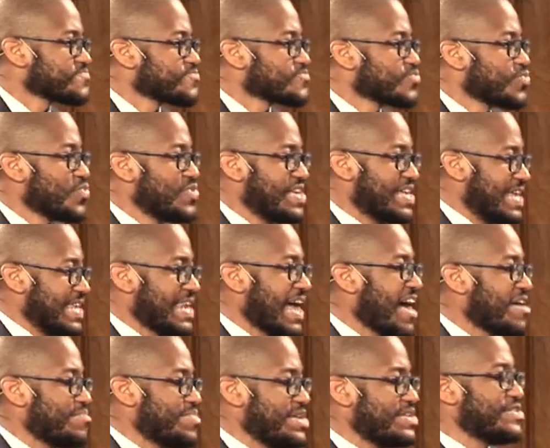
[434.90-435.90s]
we
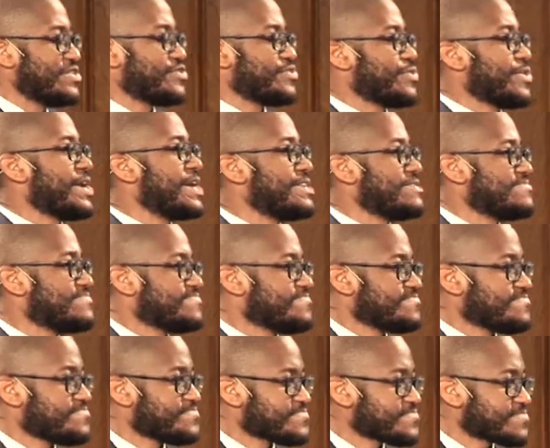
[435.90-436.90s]
cannot be this way.
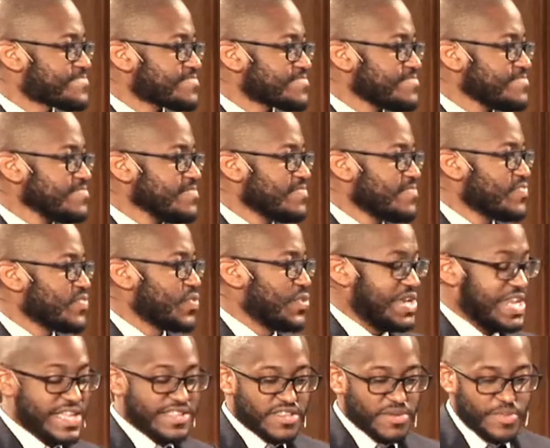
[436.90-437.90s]
We
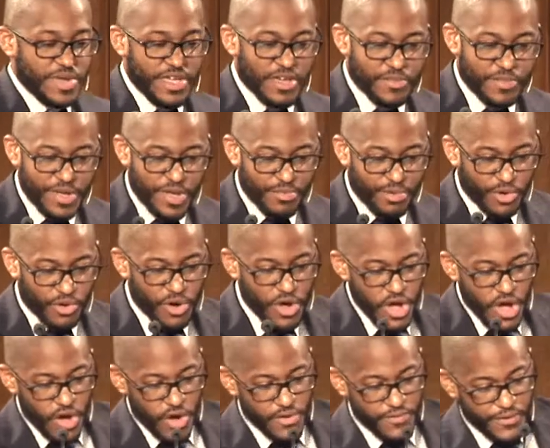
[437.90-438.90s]
need to be a people
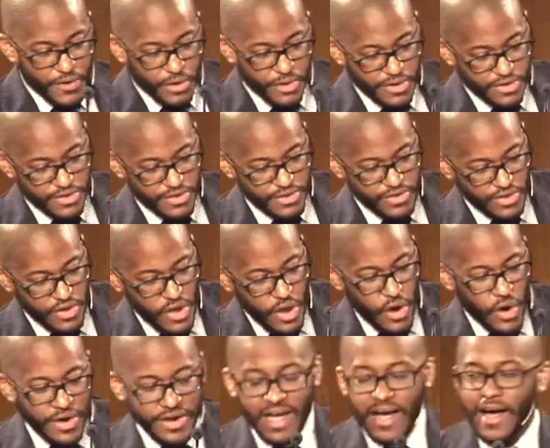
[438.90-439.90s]
who focuses
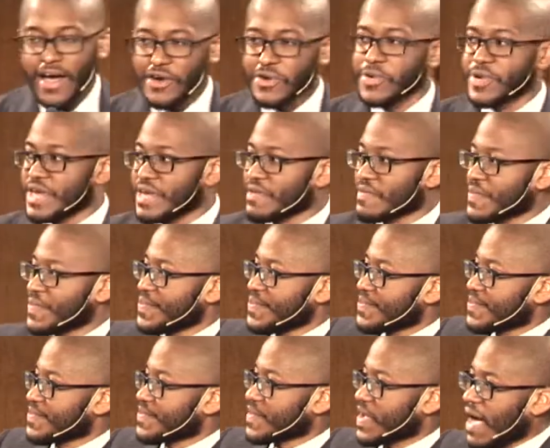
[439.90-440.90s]
on honoring
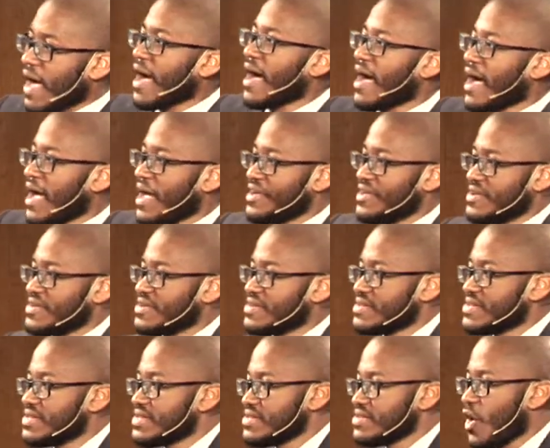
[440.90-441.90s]
God
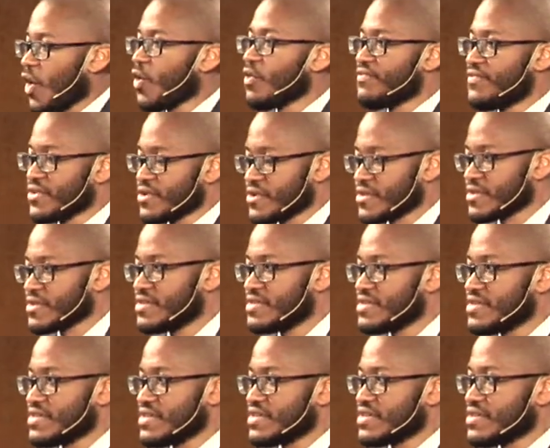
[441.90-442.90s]
over
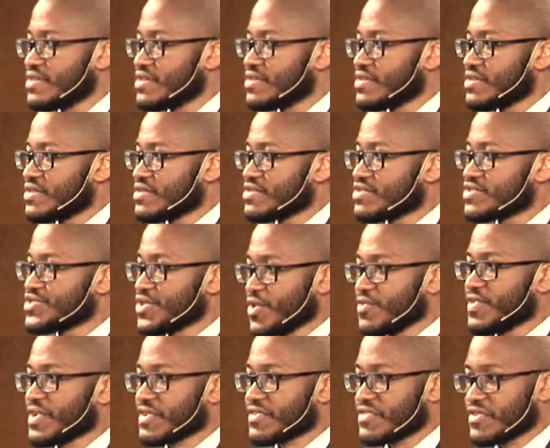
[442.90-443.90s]

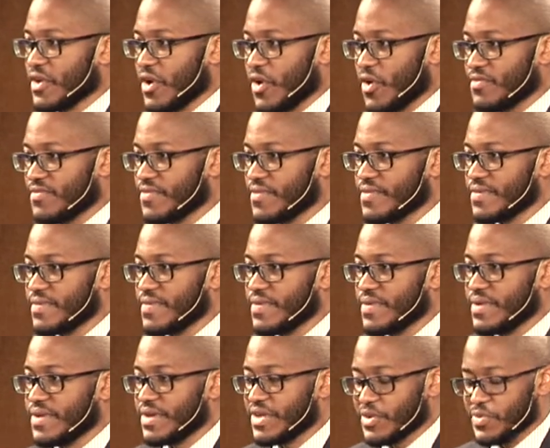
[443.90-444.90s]
serving self.
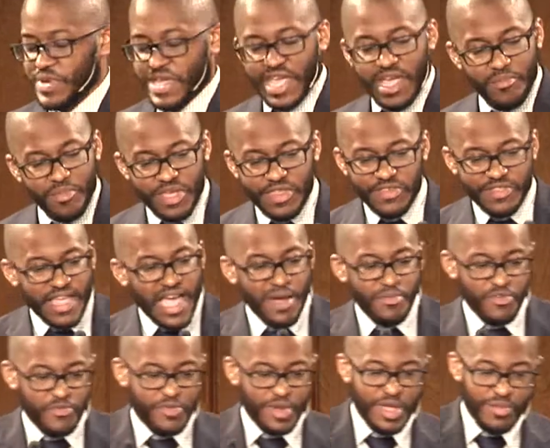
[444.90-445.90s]
We can't be the type
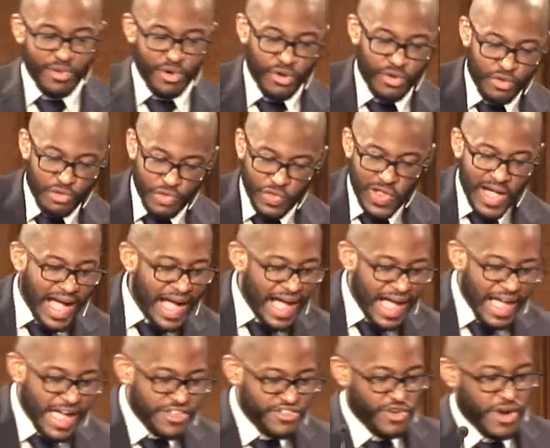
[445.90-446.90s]
of people who
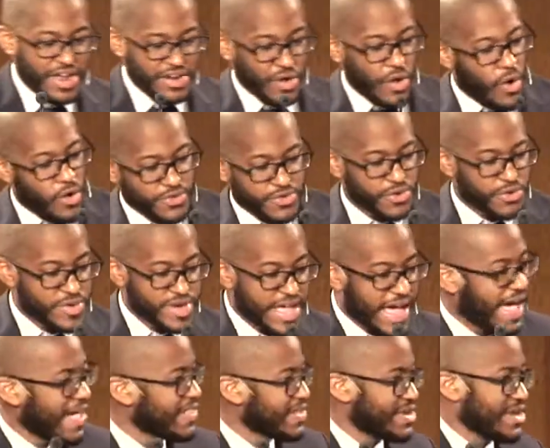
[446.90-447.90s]
lie, try to alter
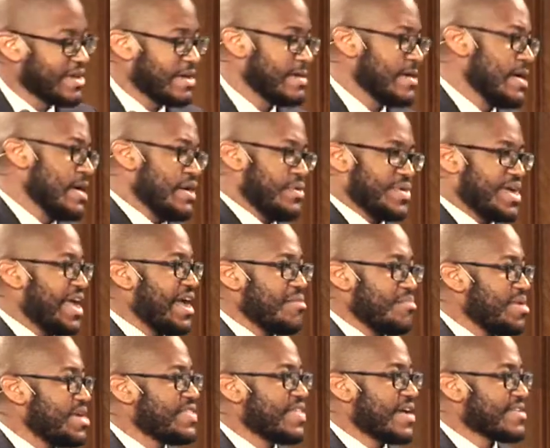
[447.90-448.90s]
reality. We can't
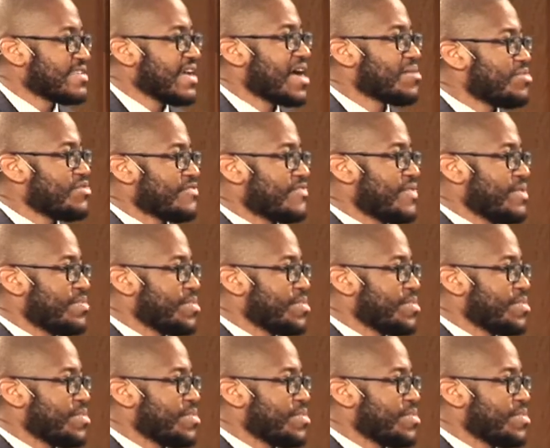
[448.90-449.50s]
be that type of a